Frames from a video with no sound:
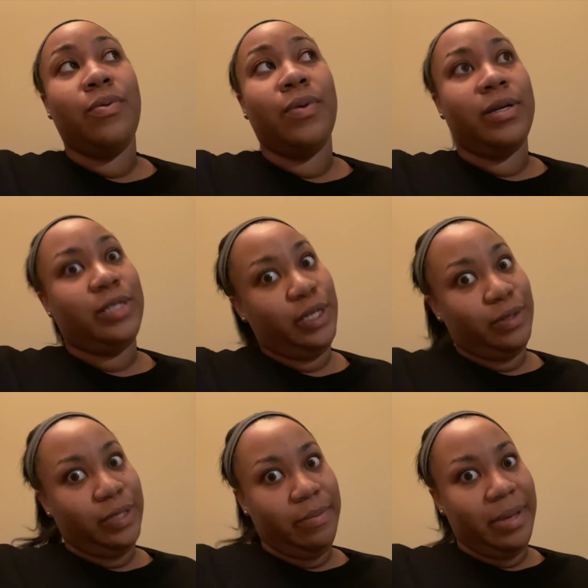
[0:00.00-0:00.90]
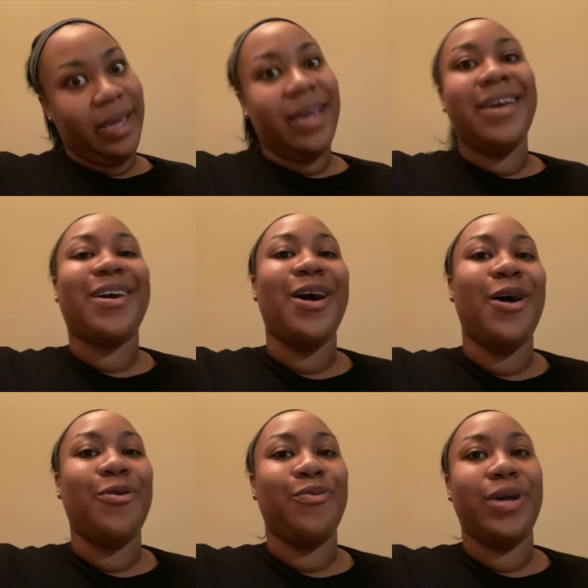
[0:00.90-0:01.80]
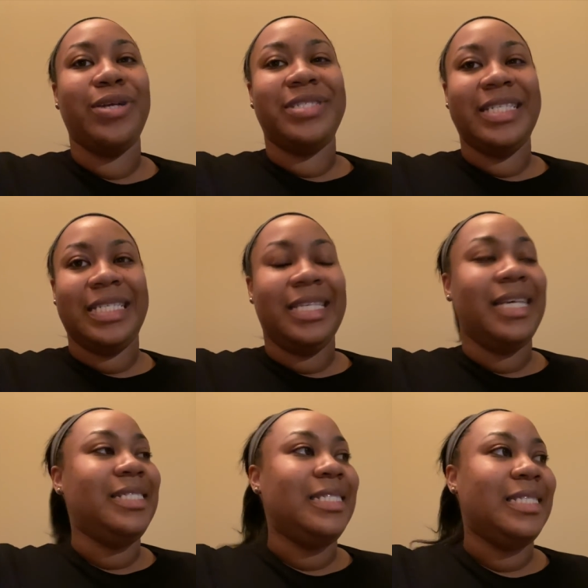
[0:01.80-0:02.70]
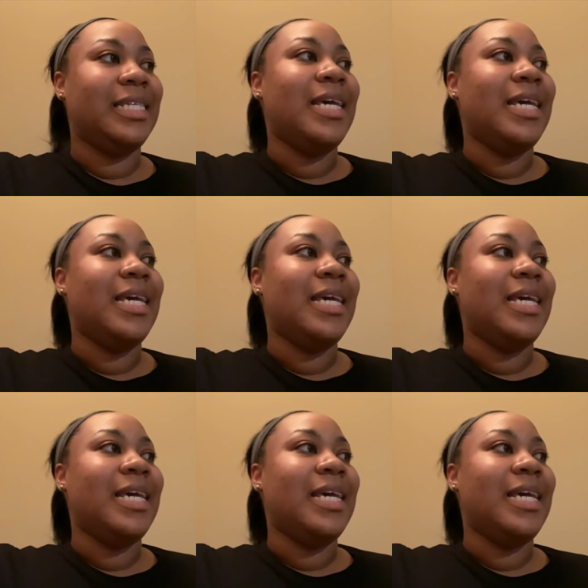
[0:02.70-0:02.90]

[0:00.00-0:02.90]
well, it's new to me, called Royalty Scents.